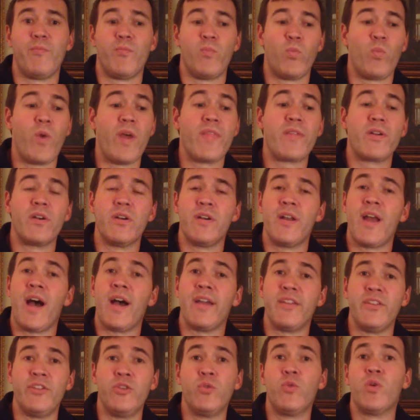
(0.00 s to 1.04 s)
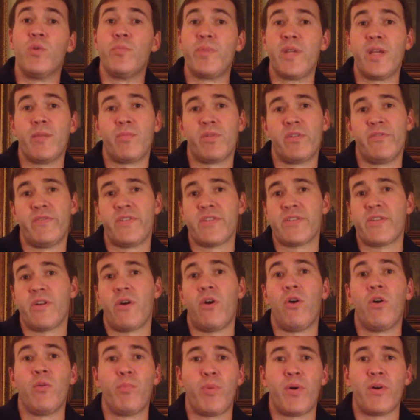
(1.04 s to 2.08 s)
whether or not you will be able to visit
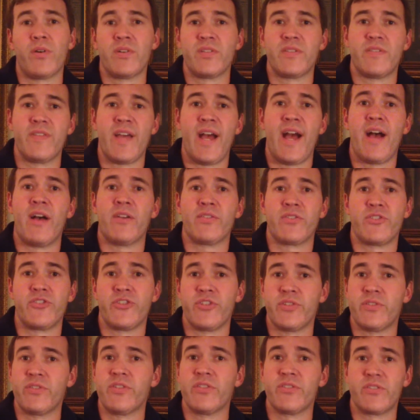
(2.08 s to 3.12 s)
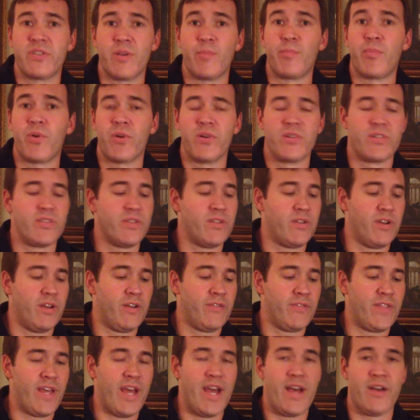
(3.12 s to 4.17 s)
all parts of the house or just some parts
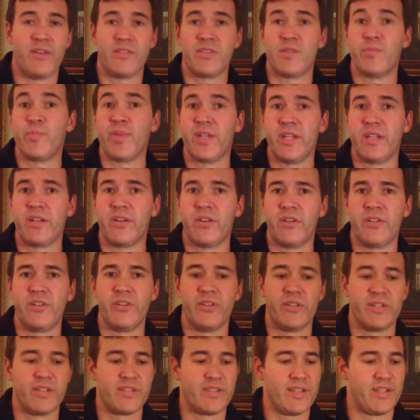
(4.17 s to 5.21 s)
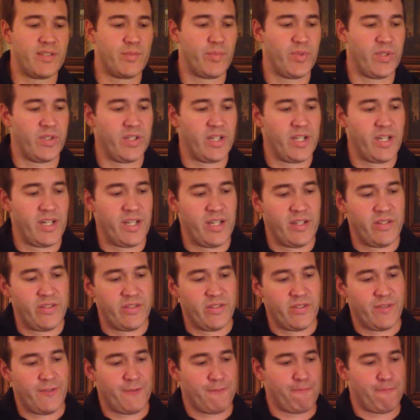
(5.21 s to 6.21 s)
of the house depending on your accessibility needs.